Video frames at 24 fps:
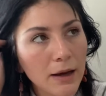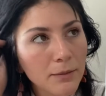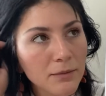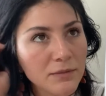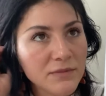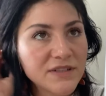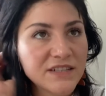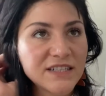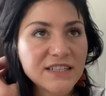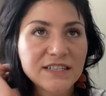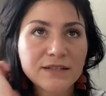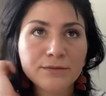
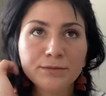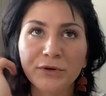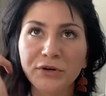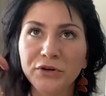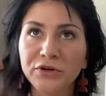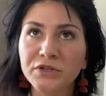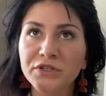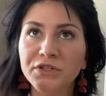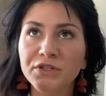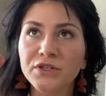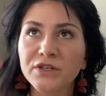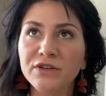
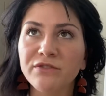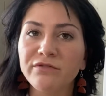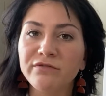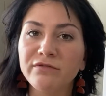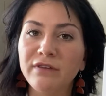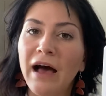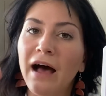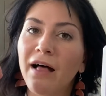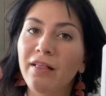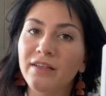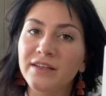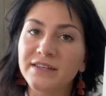spiritually
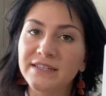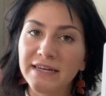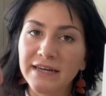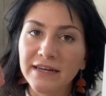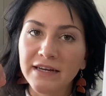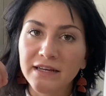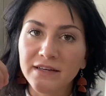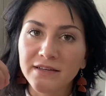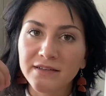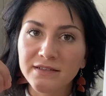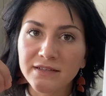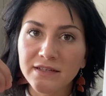
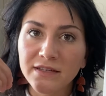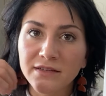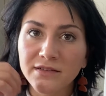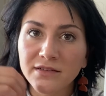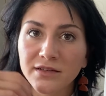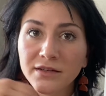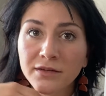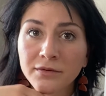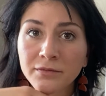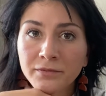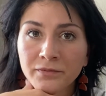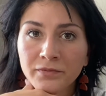validating
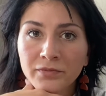season.